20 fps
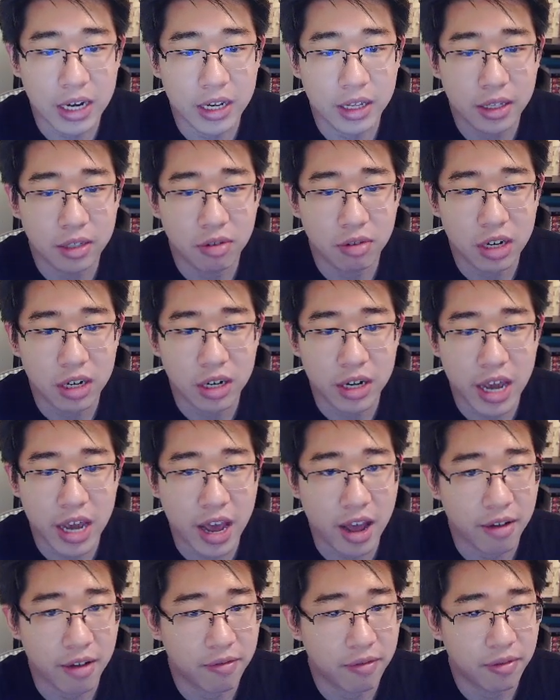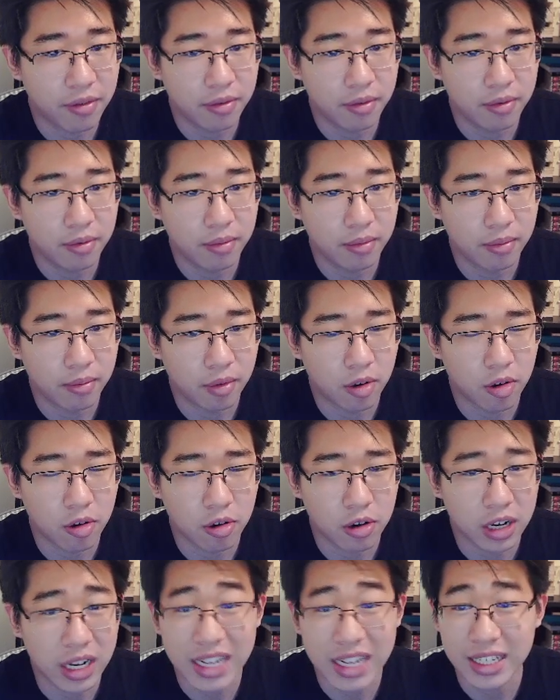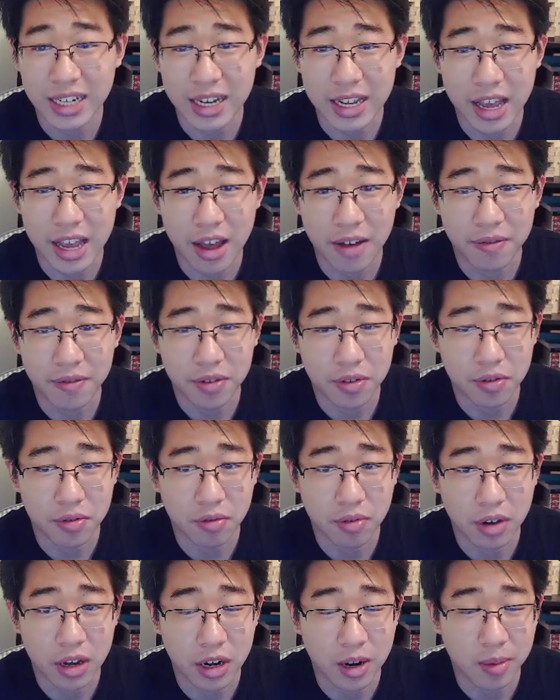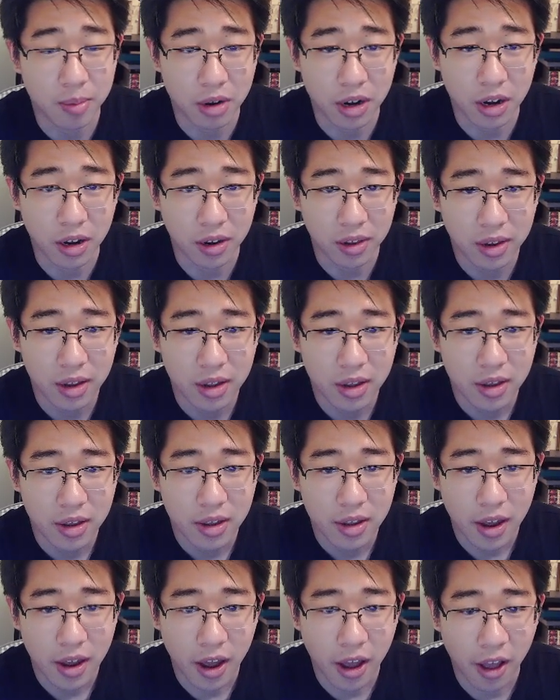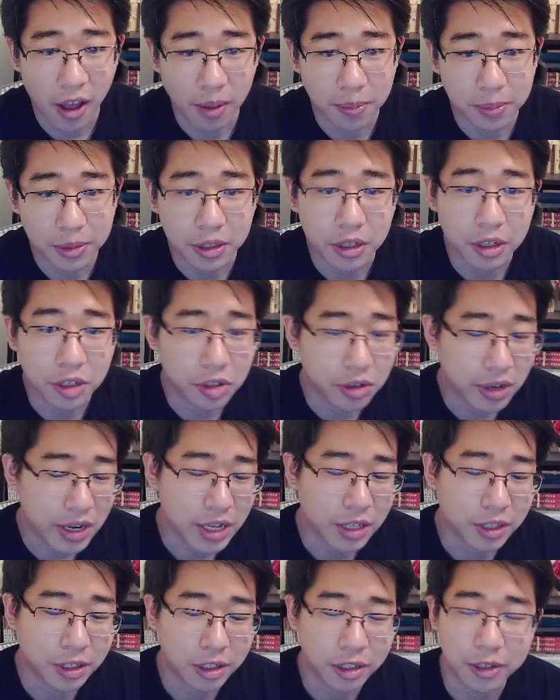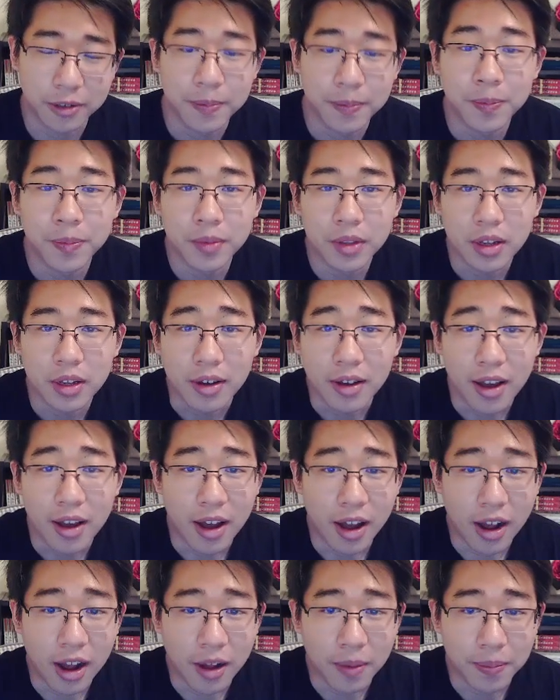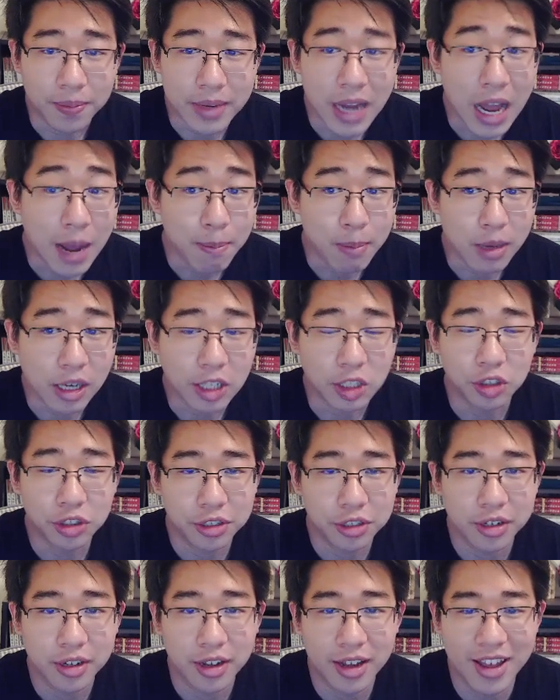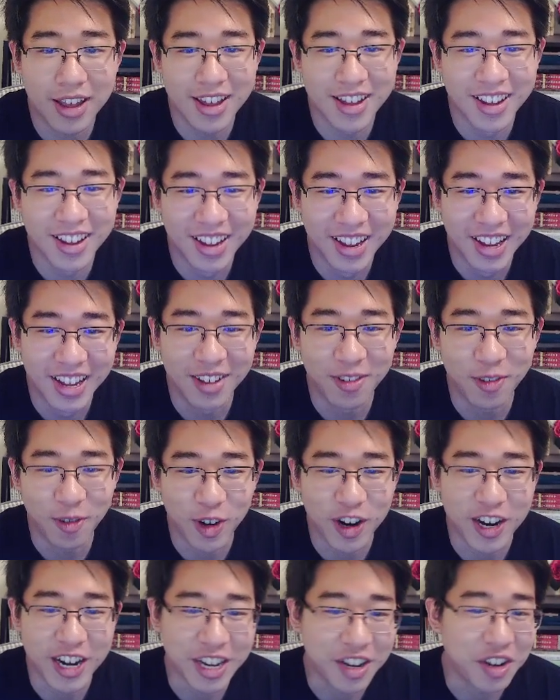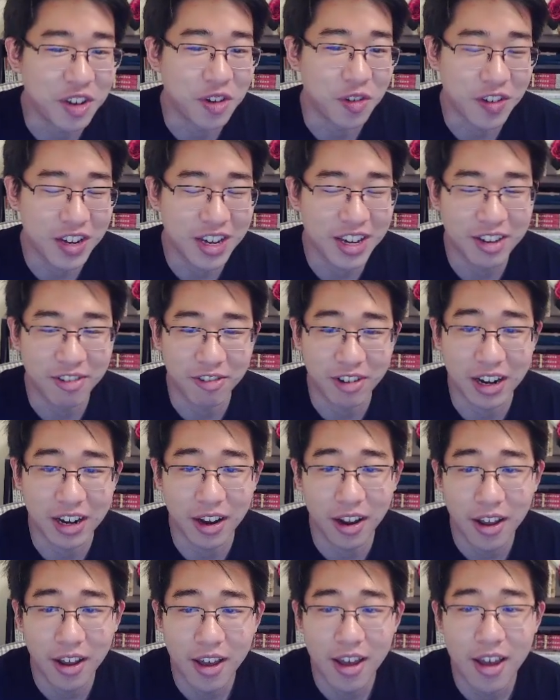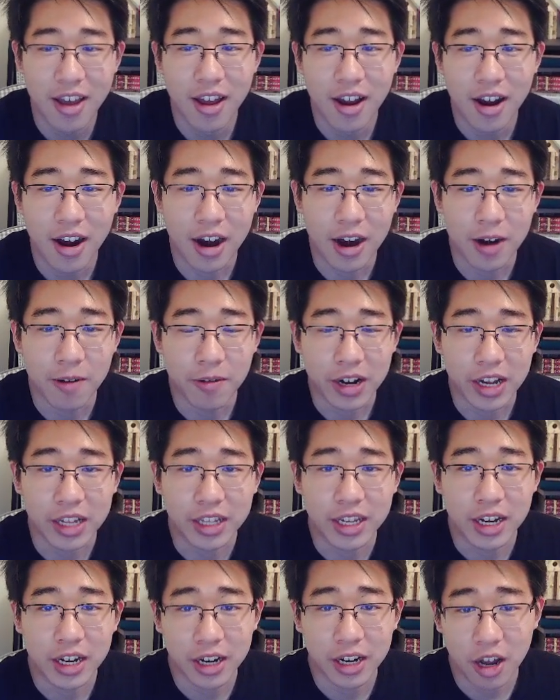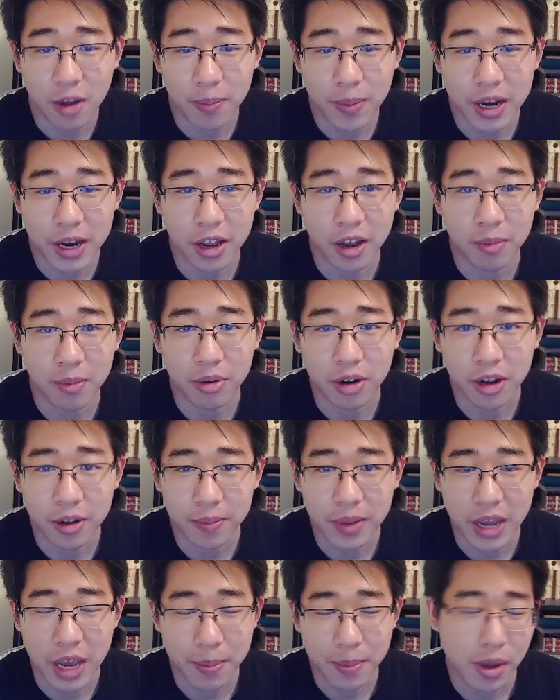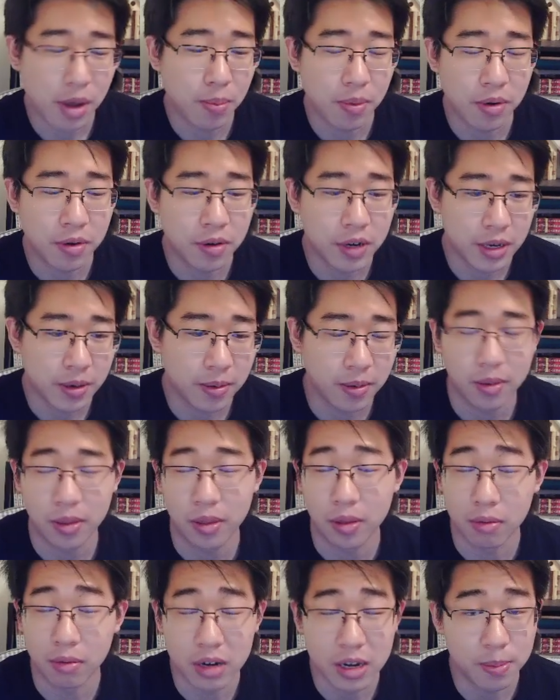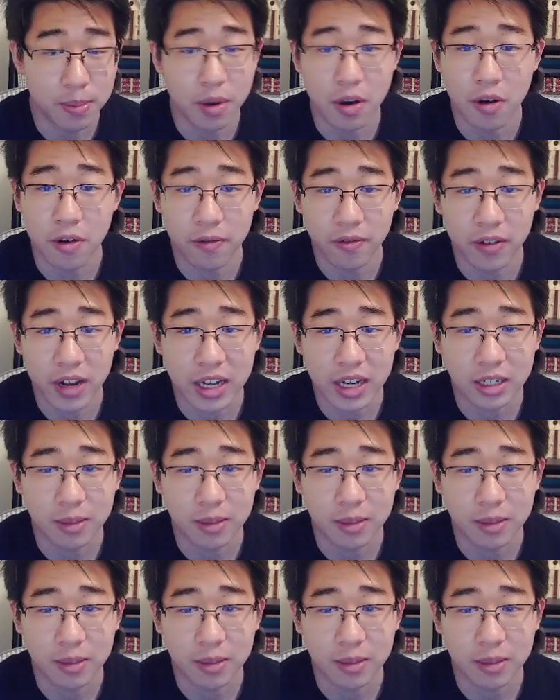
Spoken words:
does run half, or less than half, to an Umbreon. So there's your answer. Not much for a nuke, right? Alright, we got taken out by the Umbreon, and my opponent 3 Bold Flex